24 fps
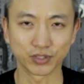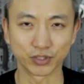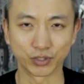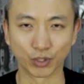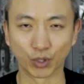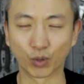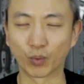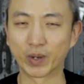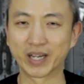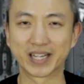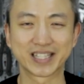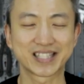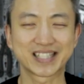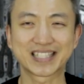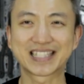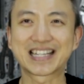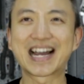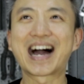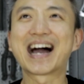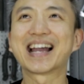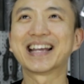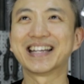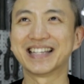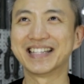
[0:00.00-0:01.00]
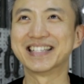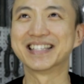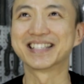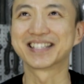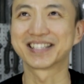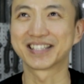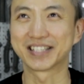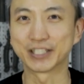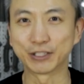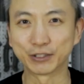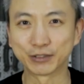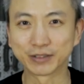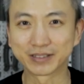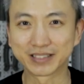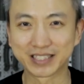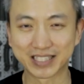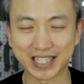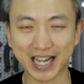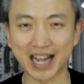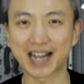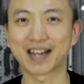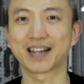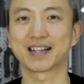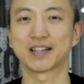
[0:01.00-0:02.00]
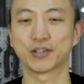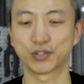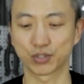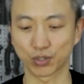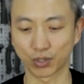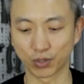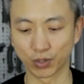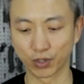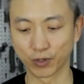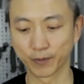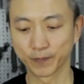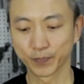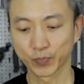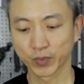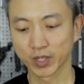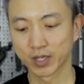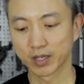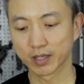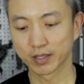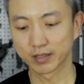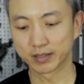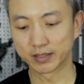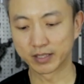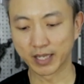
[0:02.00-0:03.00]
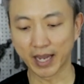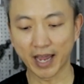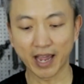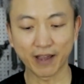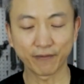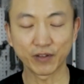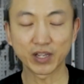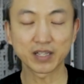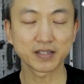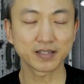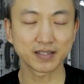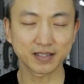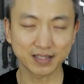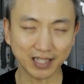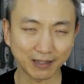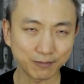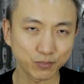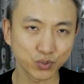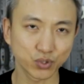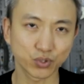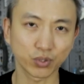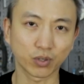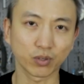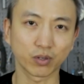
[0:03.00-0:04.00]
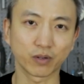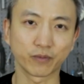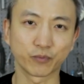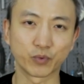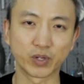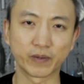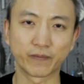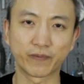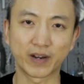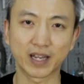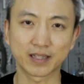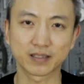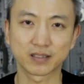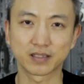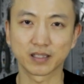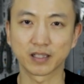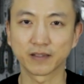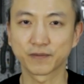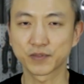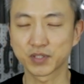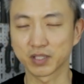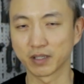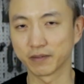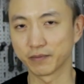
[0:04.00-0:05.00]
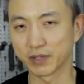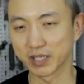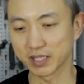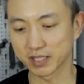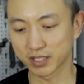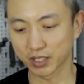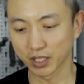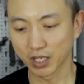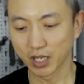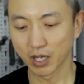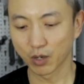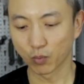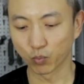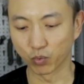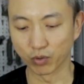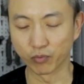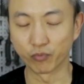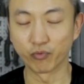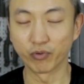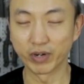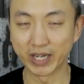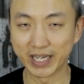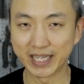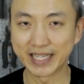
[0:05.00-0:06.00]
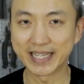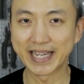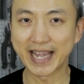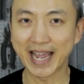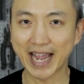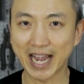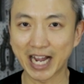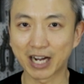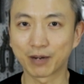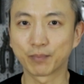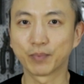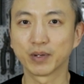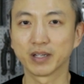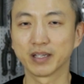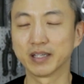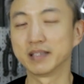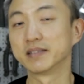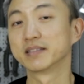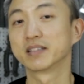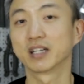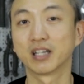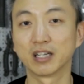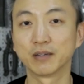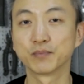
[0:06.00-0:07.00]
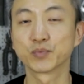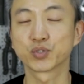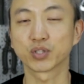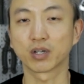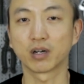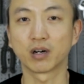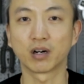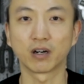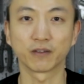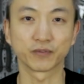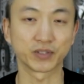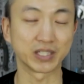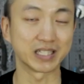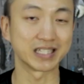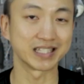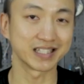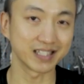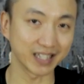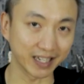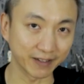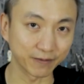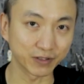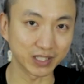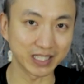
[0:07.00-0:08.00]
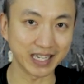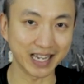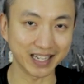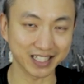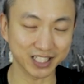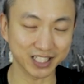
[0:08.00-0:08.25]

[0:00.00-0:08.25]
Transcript: when the sky is still dark. So having some sort of reflective surface would really help in terms of the safety